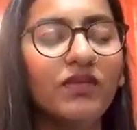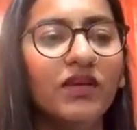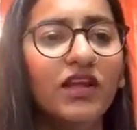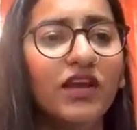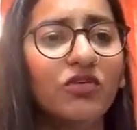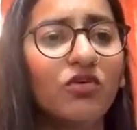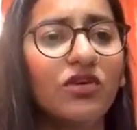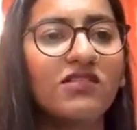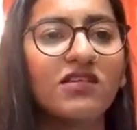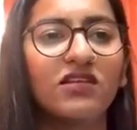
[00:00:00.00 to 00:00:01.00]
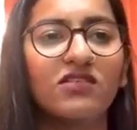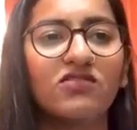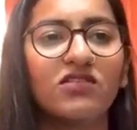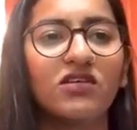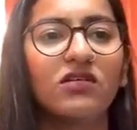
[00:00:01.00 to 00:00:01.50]
Electronics
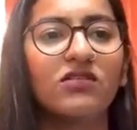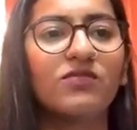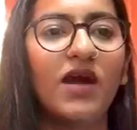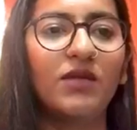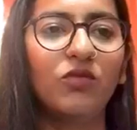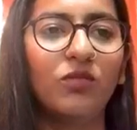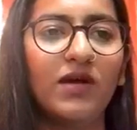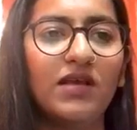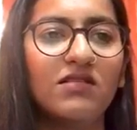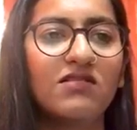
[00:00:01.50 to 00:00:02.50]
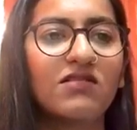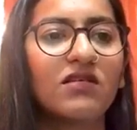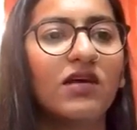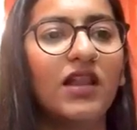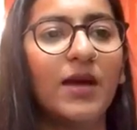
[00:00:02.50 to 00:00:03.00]
industry, smart mobiles,
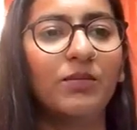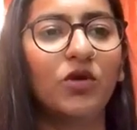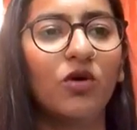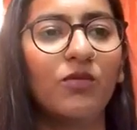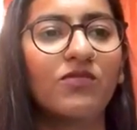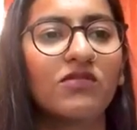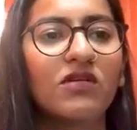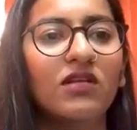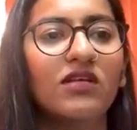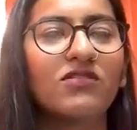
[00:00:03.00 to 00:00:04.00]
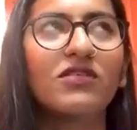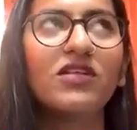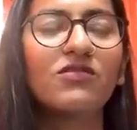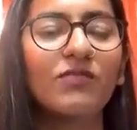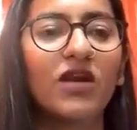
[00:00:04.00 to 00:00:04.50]
laptops.
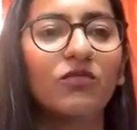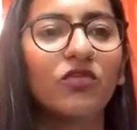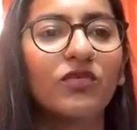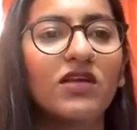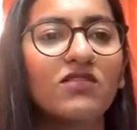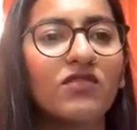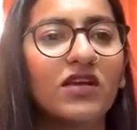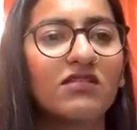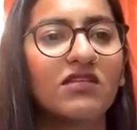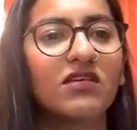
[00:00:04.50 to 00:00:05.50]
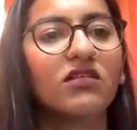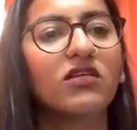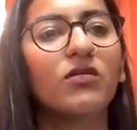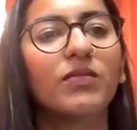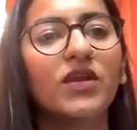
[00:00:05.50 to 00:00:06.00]
In smart mobiles, we can say a
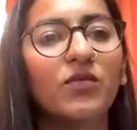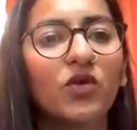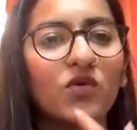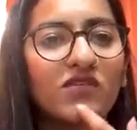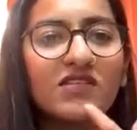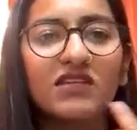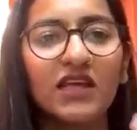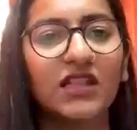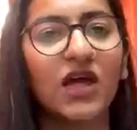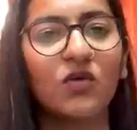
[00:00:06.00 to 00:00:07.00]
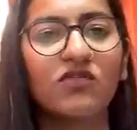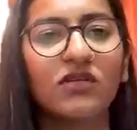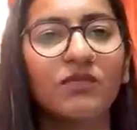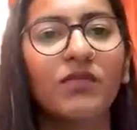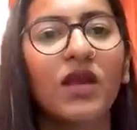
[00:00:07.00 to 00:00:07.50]
company produces
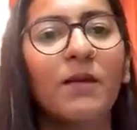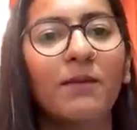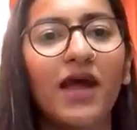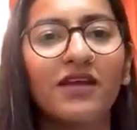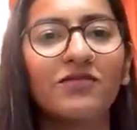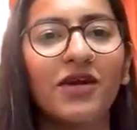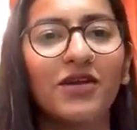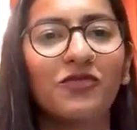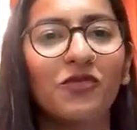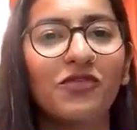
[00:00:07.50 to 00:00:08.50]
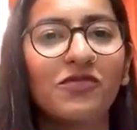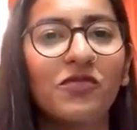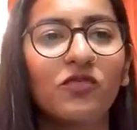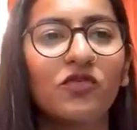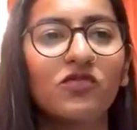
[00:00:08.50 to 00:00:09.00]
10,000 black smartphones
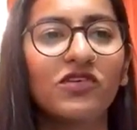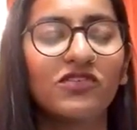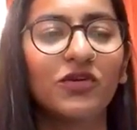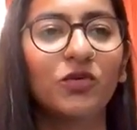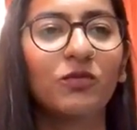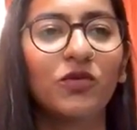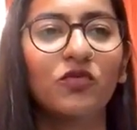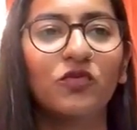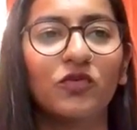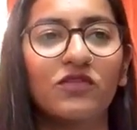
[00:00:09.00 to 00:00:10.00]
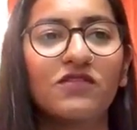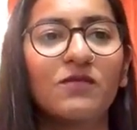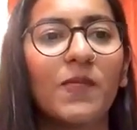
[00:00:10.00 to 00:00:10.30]
before switching to blue phones.